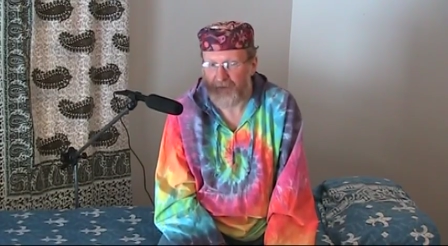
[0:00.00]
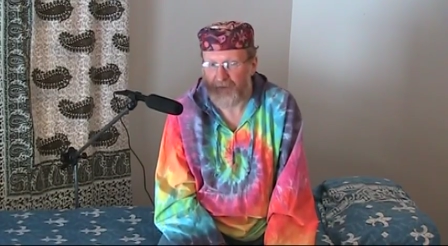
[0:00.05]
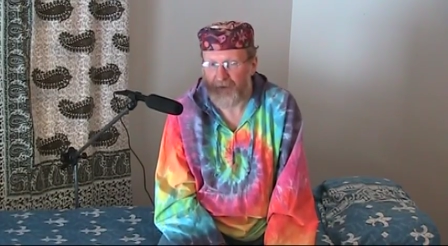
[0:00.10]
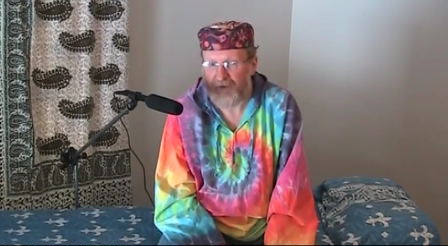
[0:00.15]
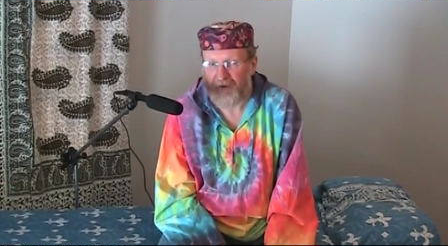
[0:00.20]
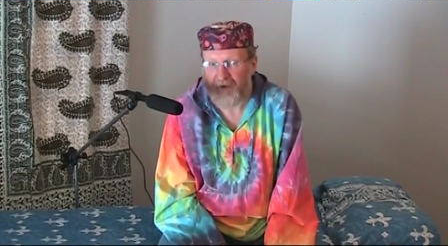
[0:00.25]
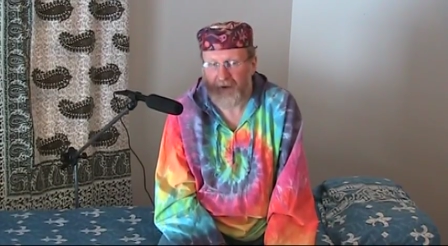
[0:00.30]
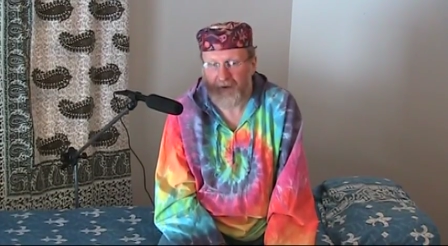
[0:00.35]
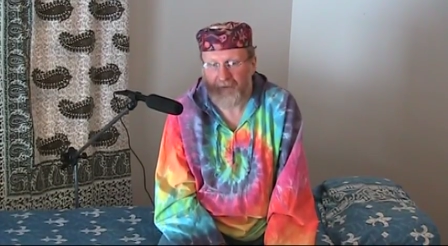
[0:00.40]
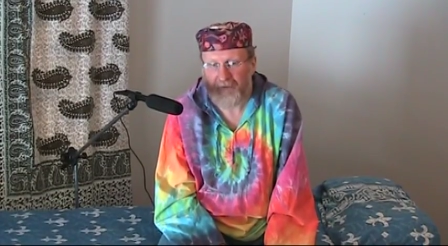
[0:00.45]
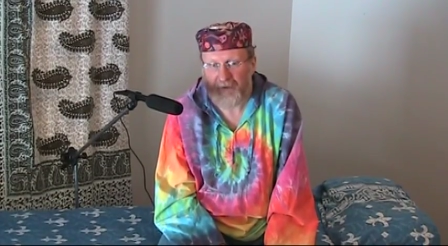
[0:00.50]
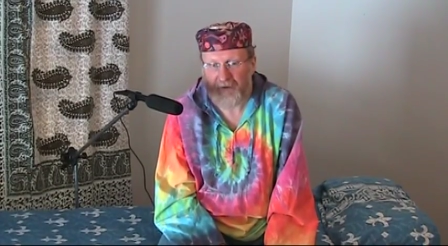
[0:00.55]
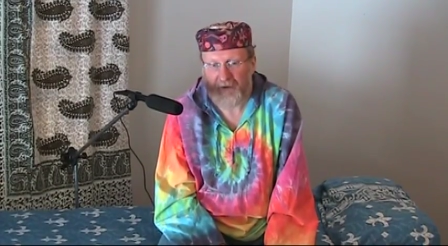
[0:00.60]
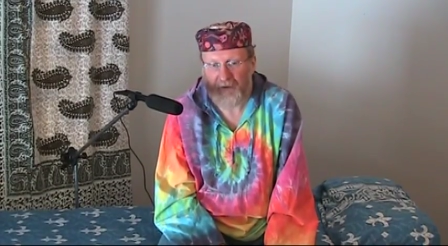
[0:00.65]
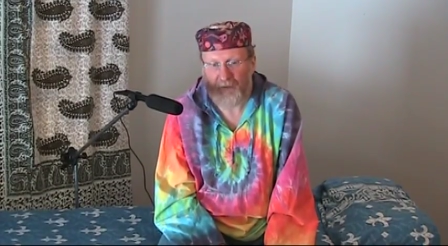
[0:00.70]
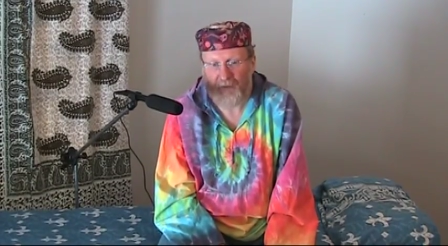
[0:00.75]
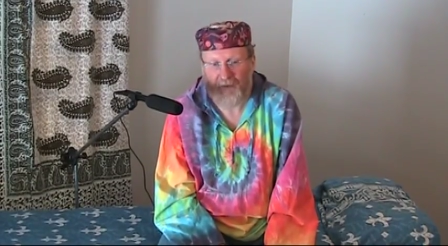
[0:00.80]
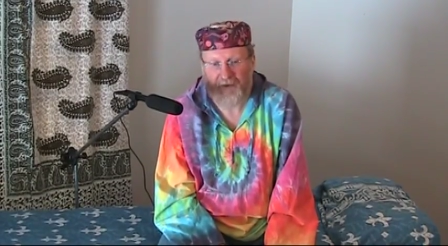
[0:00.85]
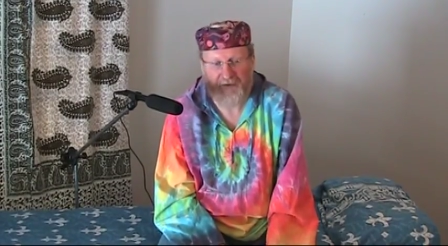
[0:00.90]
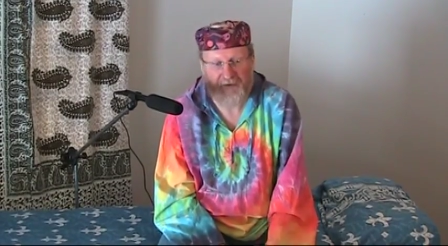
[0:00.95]
For them, it
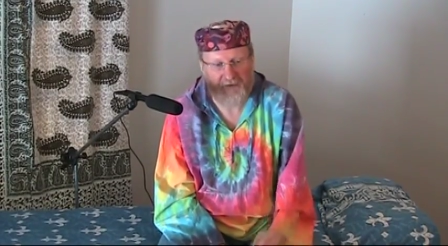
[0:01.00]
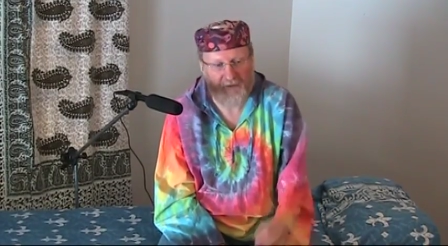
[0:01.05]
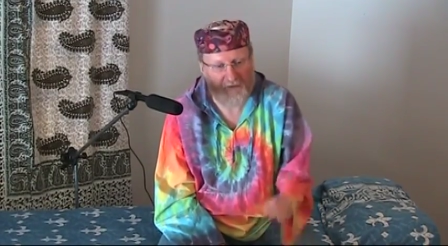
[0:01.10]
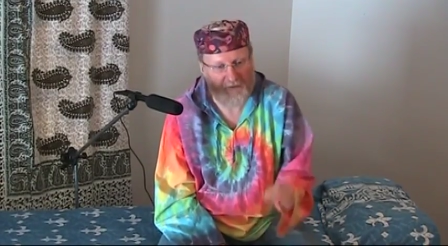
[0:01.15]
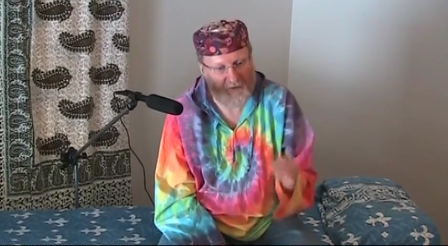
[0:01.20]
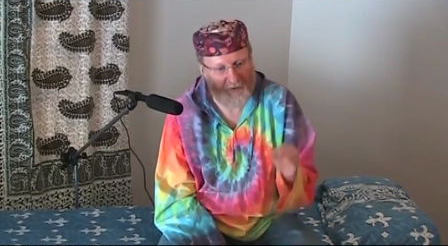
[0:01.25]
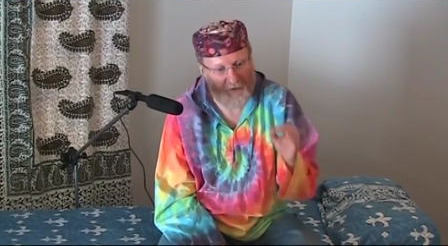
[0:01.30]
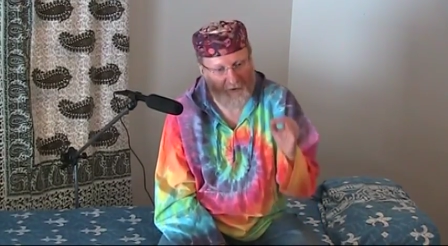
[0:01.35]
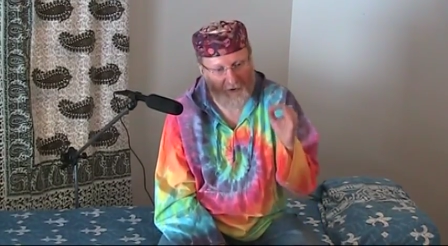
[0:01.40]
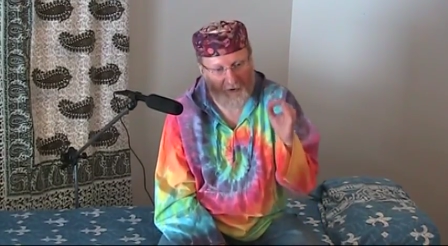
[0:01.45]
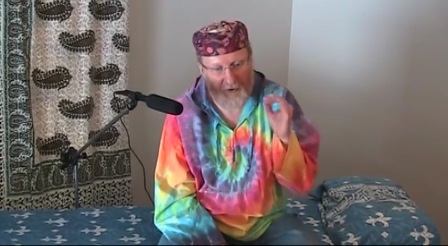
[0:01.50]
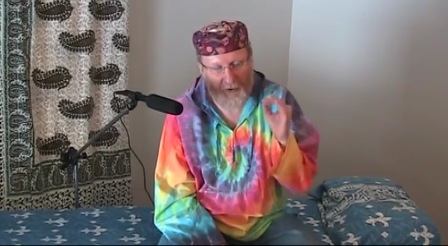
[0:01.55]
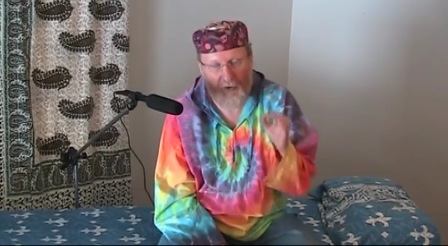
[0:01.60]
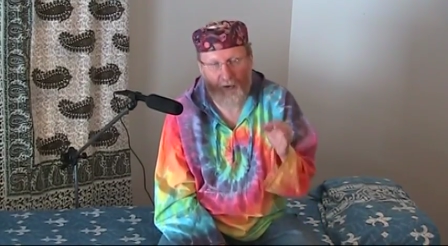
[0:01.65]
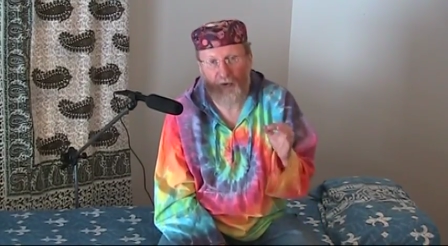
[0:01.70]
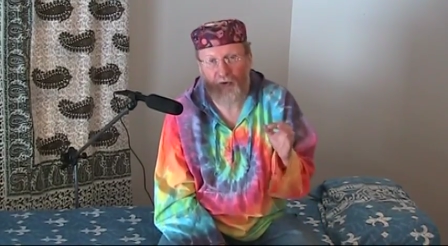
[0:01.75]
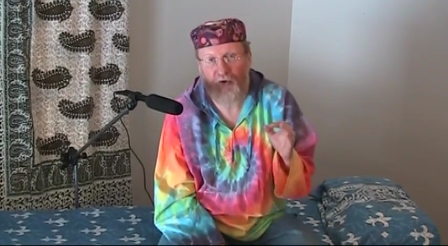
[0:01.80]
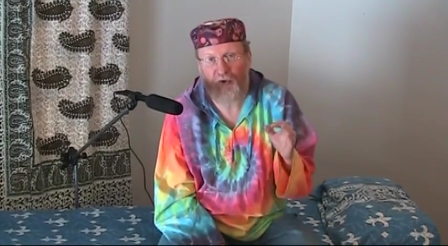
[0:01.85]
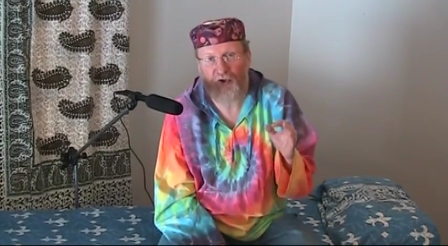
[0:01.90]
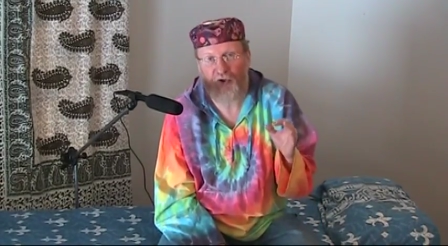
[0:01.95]
was
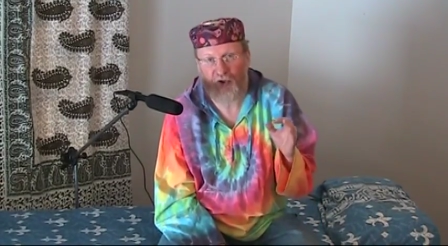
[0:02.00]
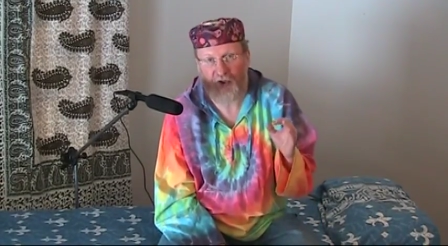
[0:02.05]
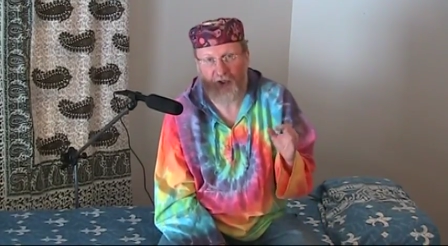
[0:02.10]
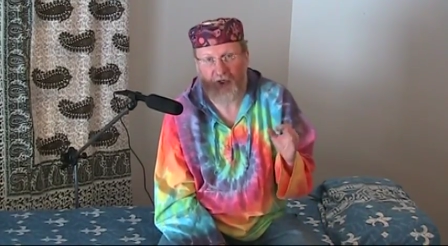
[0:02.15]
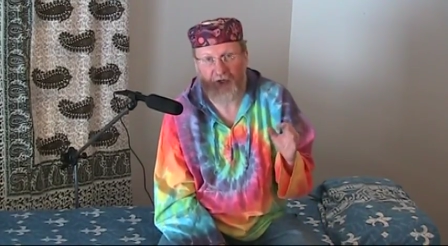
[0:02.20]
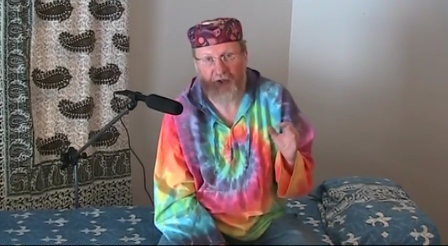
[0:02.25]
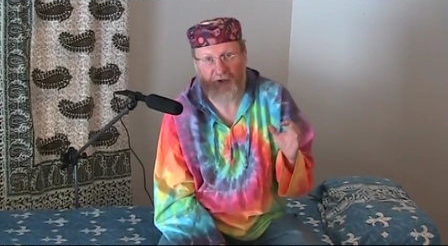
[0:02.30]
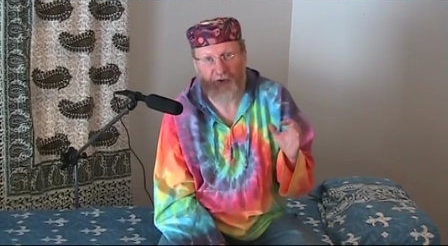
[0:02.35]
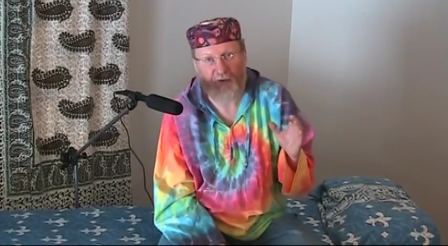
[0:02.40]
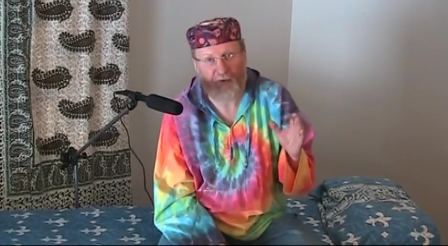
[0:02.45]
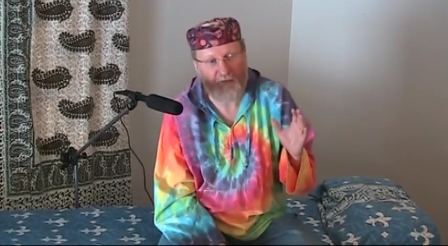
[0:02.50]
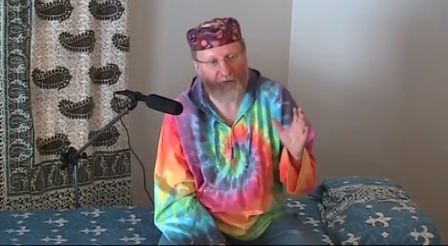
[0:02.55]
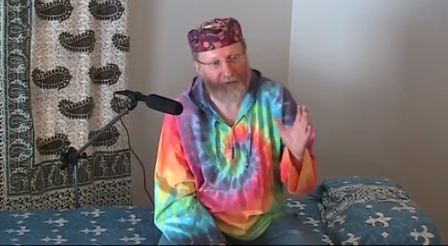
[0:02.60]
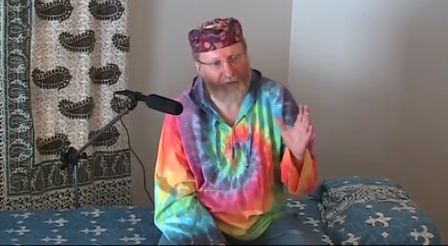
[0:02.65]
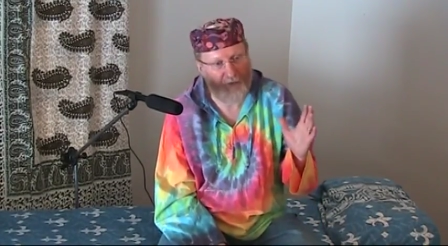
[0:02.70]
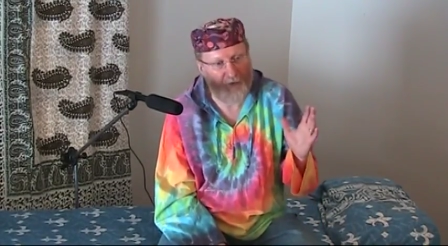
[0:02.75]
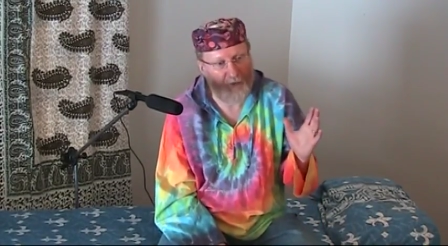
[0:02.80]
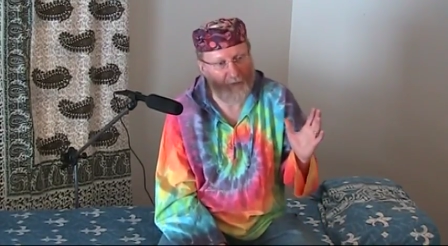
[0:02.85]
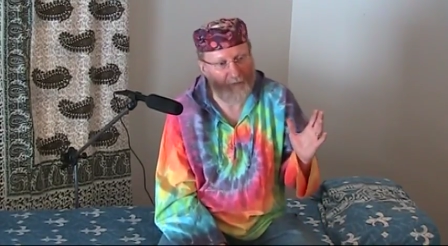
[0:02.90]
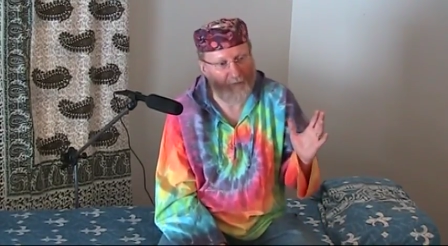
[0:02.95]
huge change
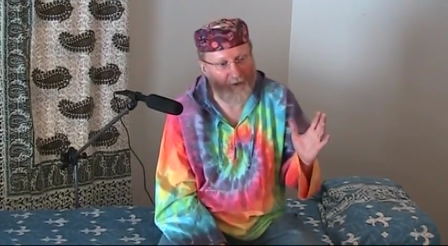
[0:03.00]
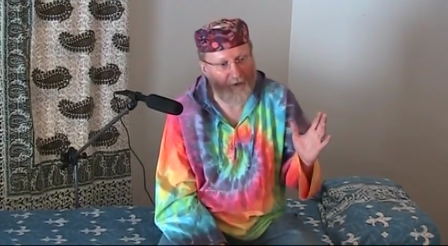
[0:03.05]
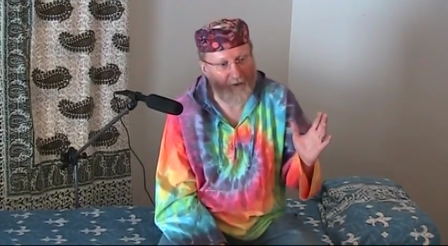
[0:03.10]
from